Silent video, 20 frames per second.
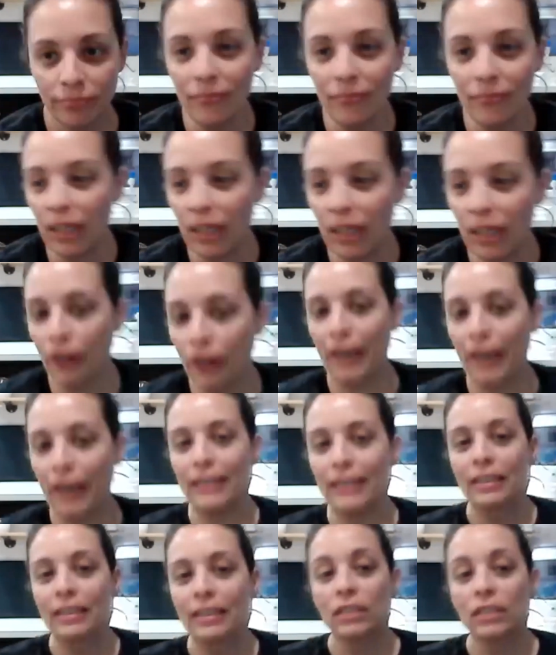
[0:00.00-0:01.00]
All right,
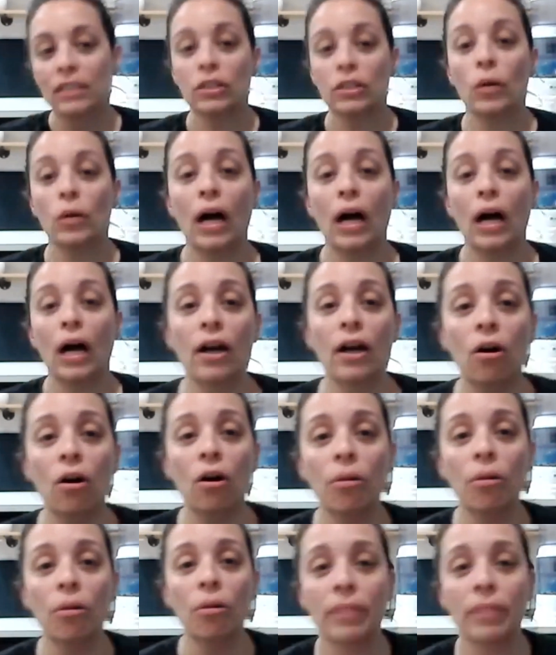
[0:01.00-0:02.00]
so I hope
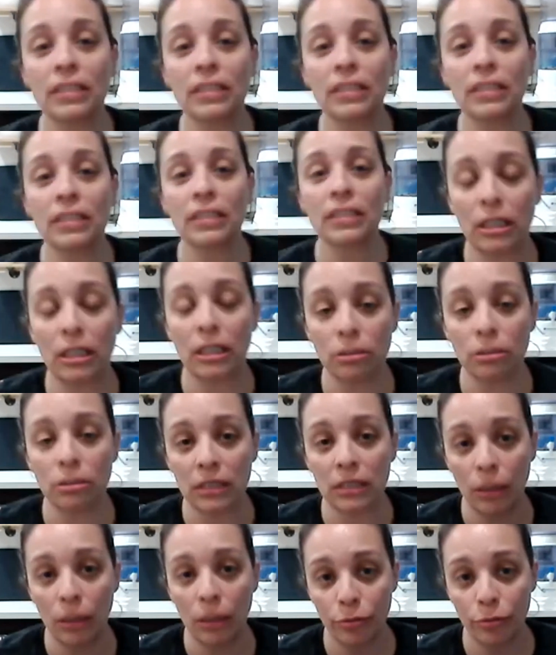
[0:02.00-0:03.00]
this information was
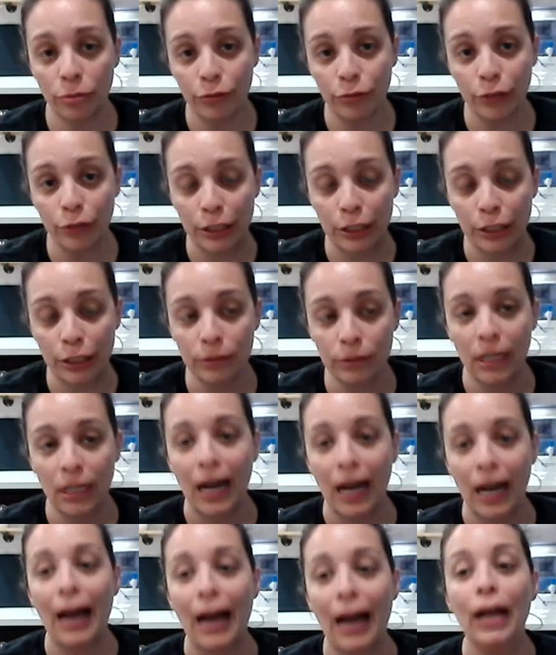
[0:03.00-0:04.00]
helpful for you.
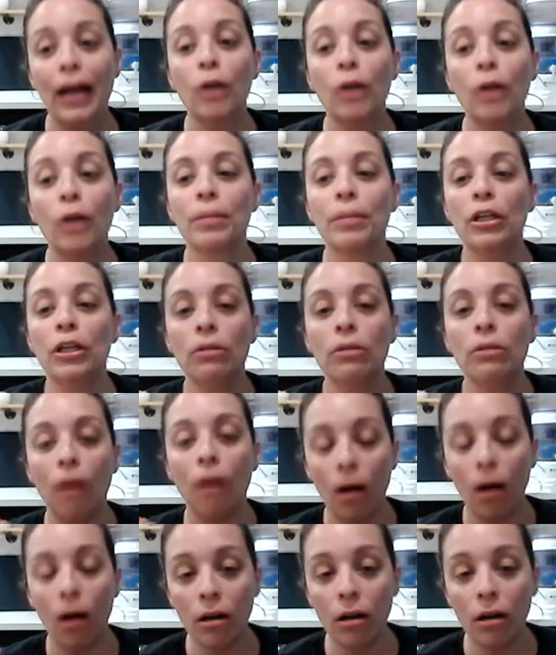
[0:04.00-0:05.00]
I hope that you
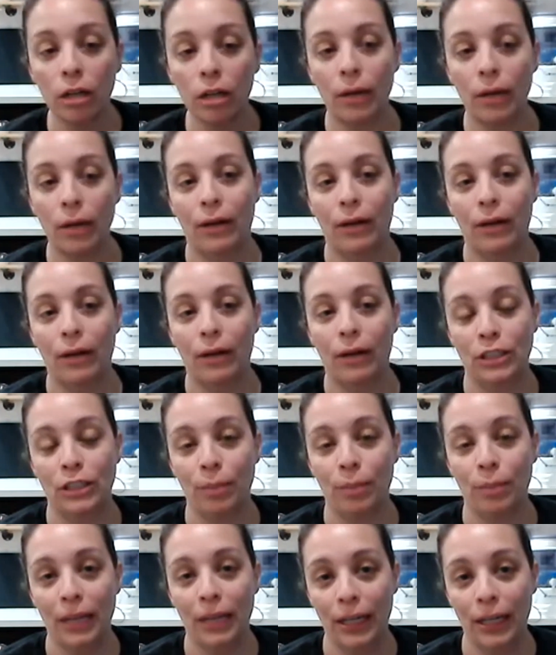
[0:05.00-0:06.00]
all go out and start
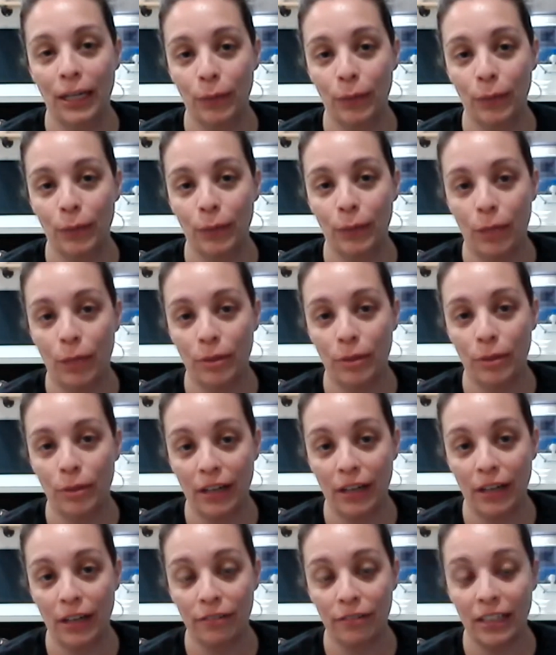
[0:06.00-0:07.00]
playing around with the
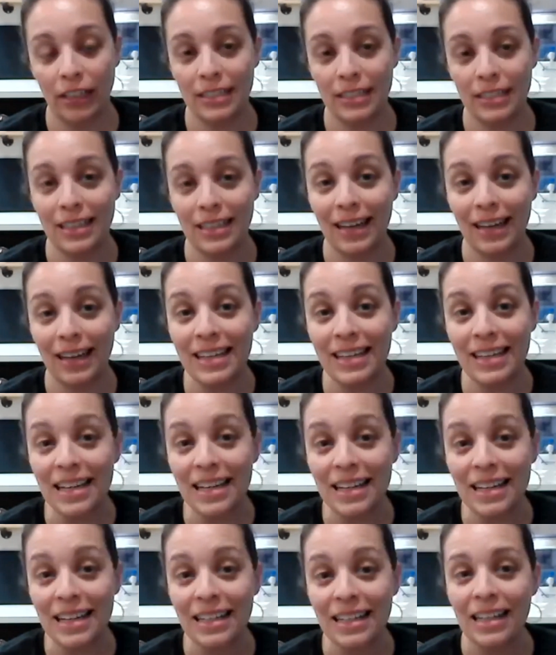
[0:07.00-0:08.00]
VitaFlex technique
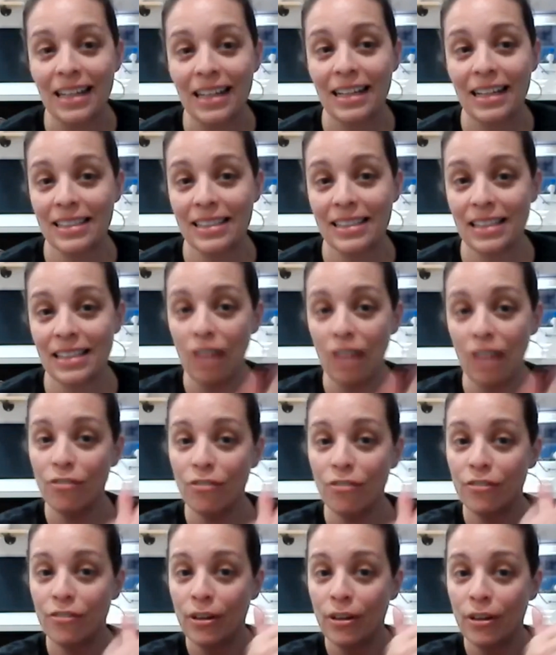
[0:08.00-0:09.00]
itself.
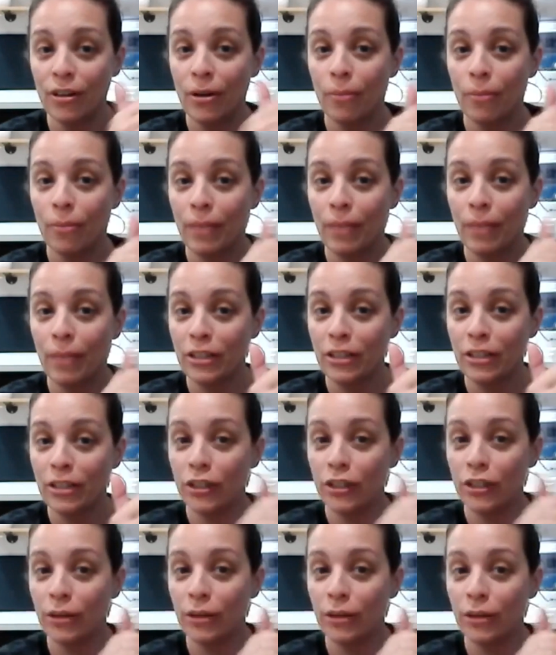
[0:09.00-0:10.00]
Make sure you
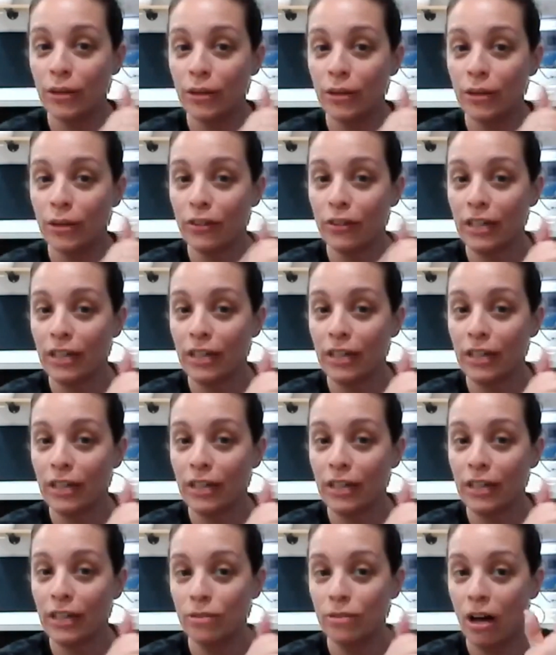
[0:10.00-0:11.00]
don't have your nails too
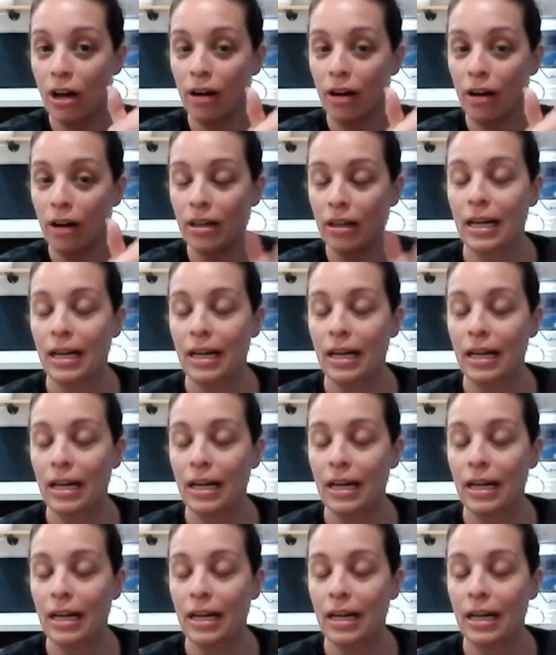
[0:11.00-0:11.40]
long.